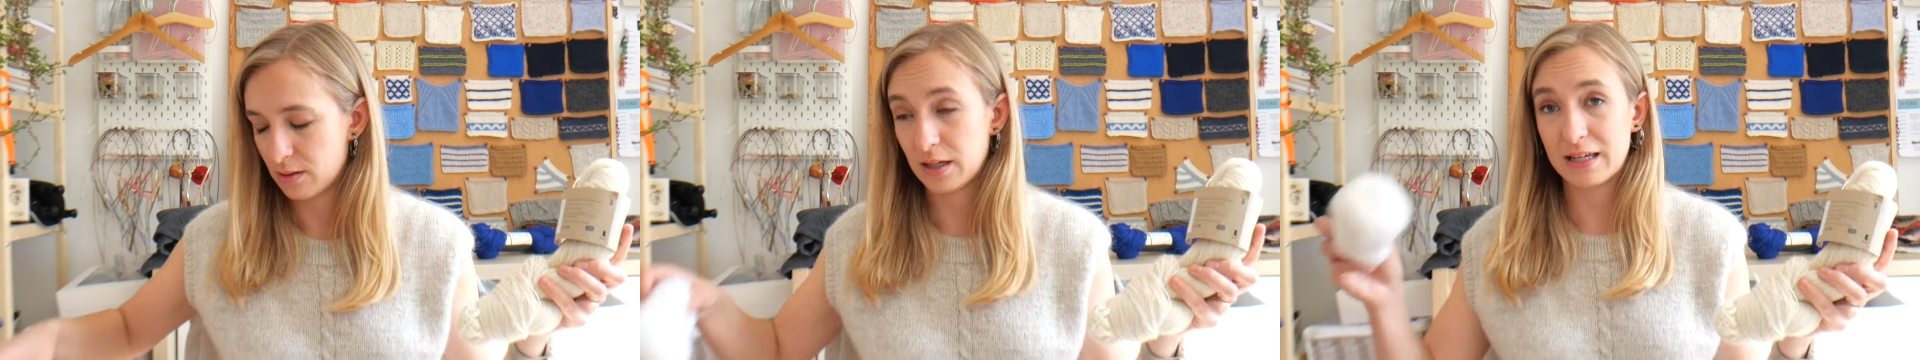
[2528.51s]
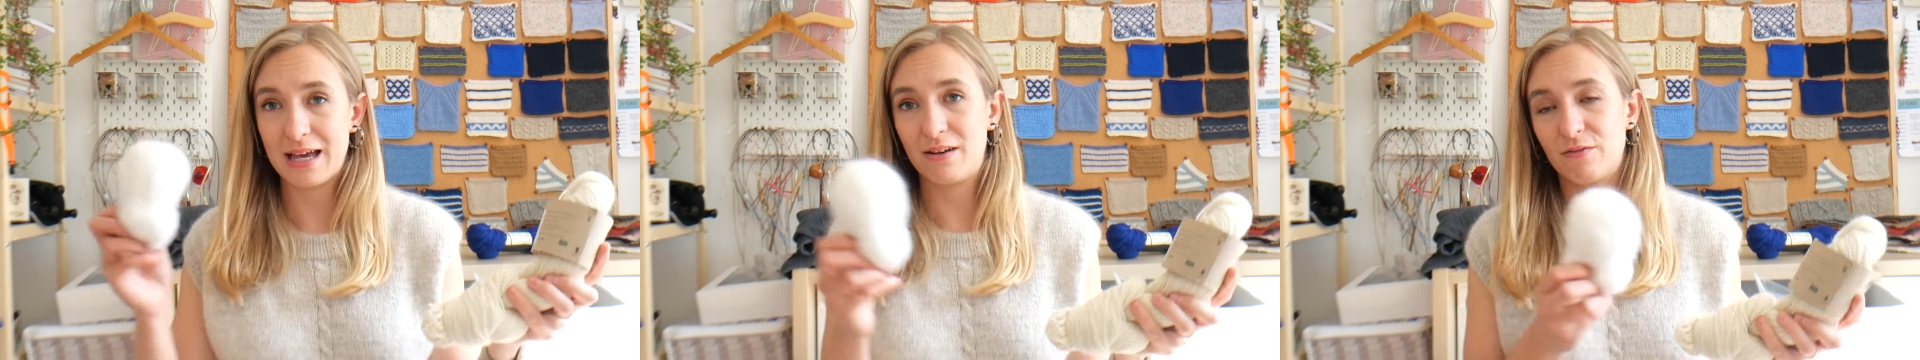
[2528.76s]

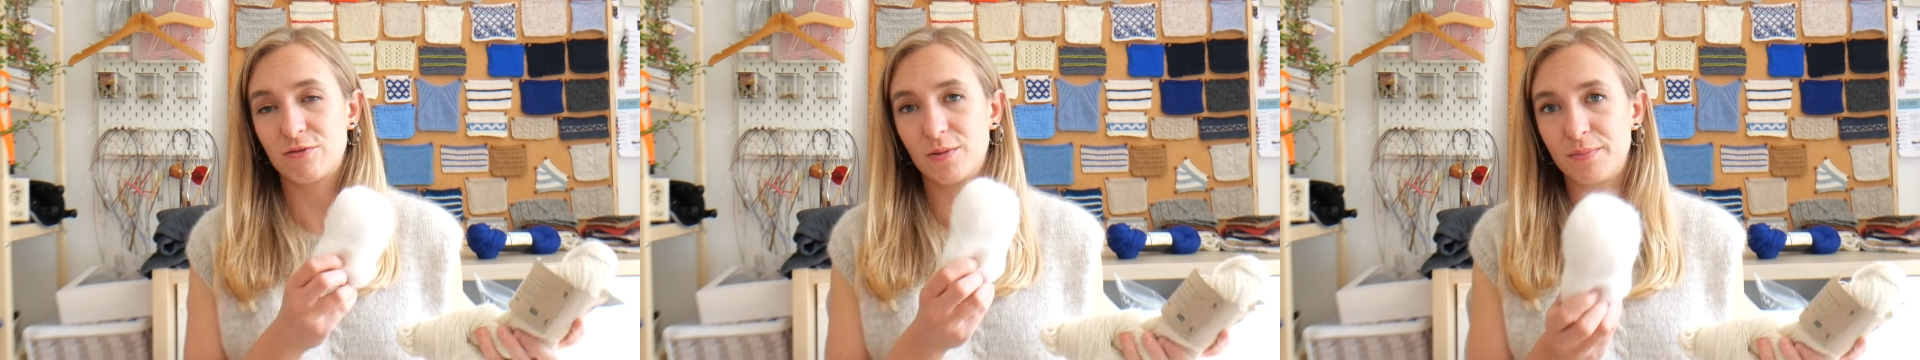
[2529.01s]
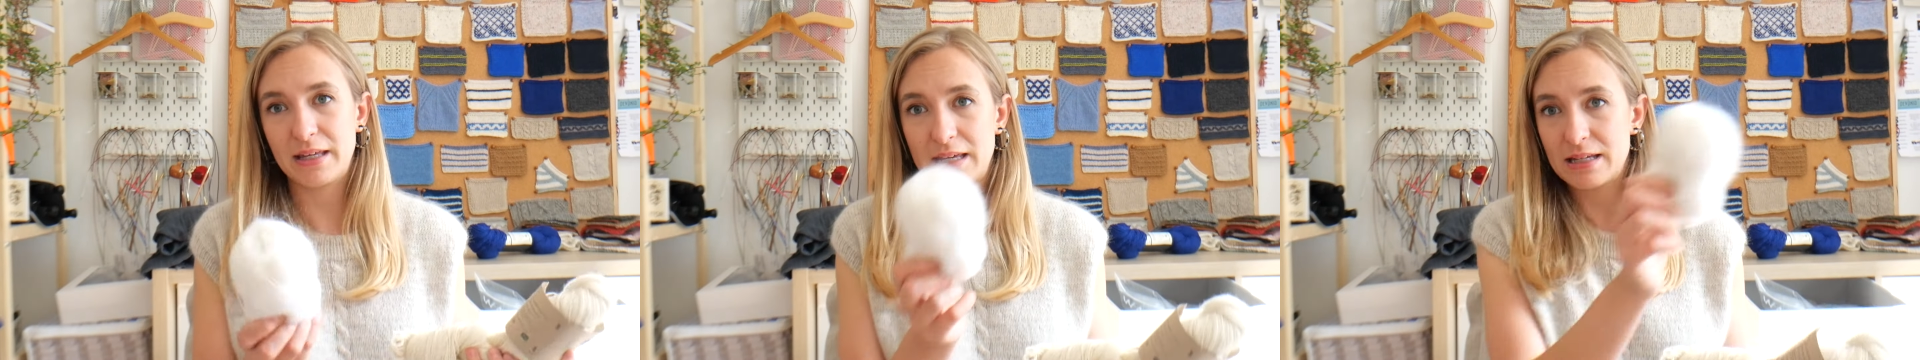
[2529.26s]
again,
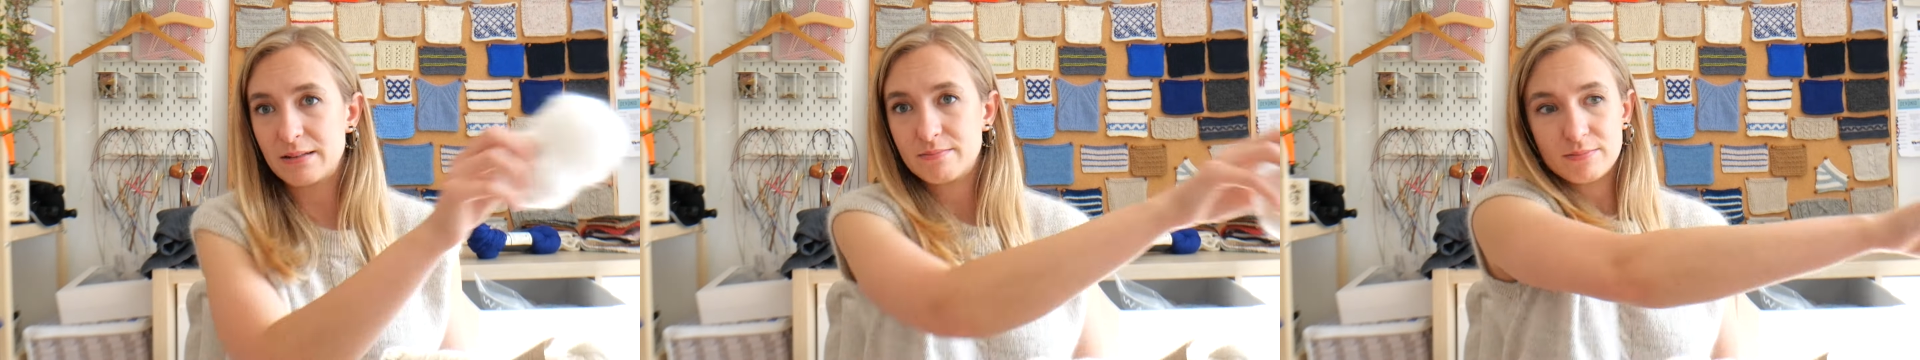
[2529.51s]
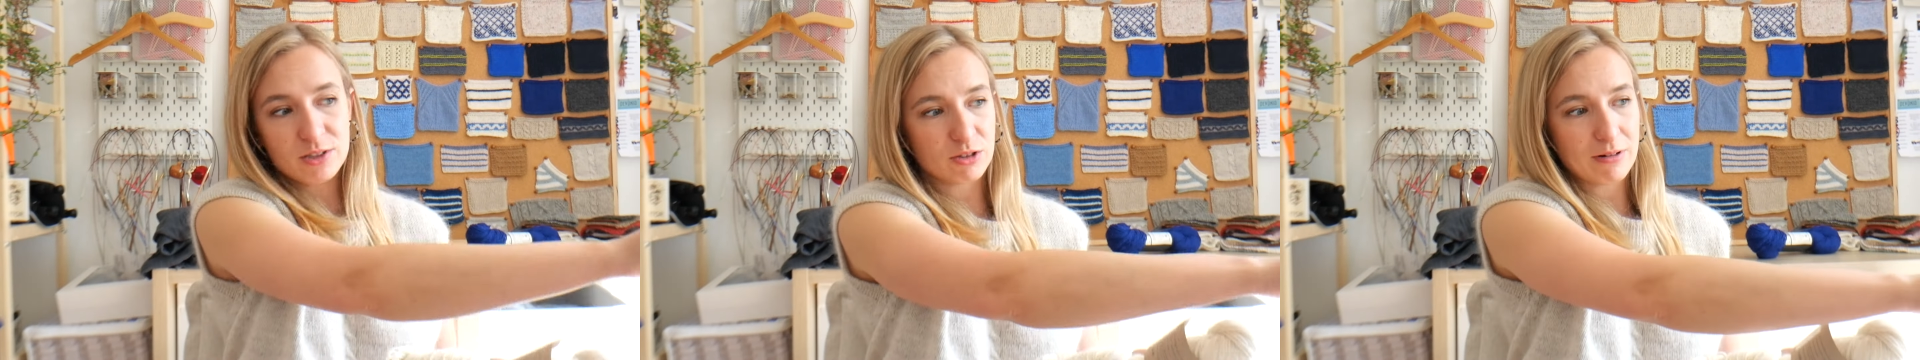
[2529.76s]
from the
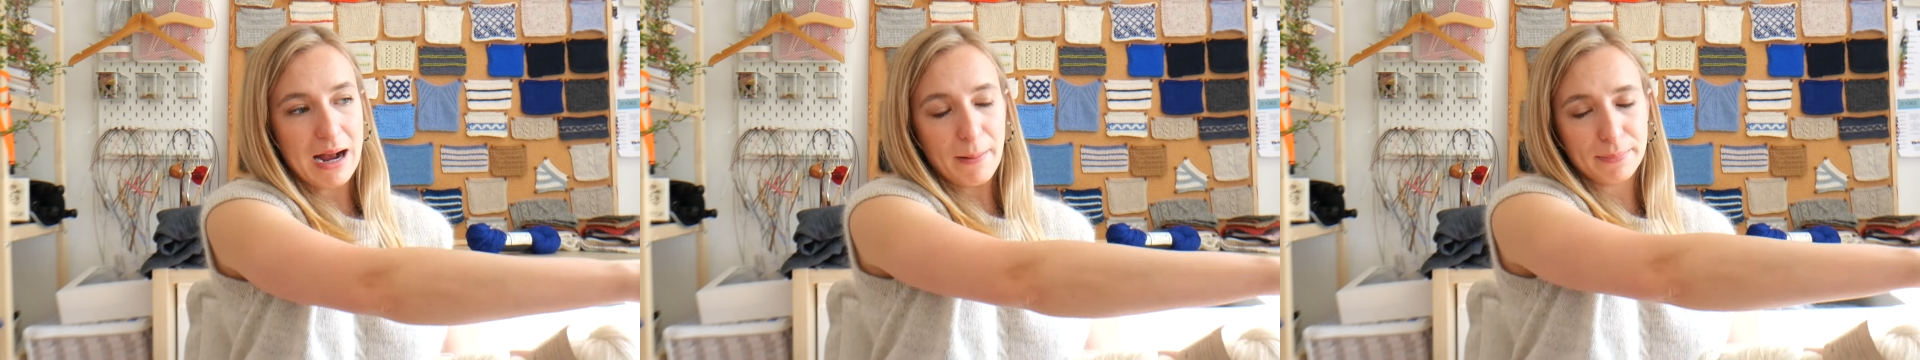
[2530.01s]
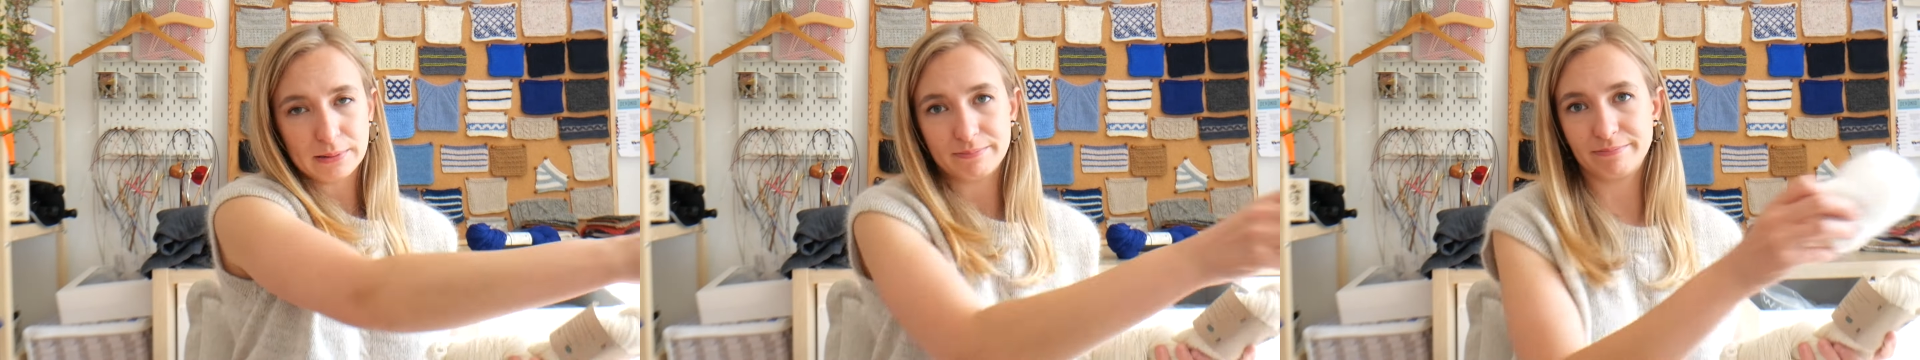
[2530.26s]
scrap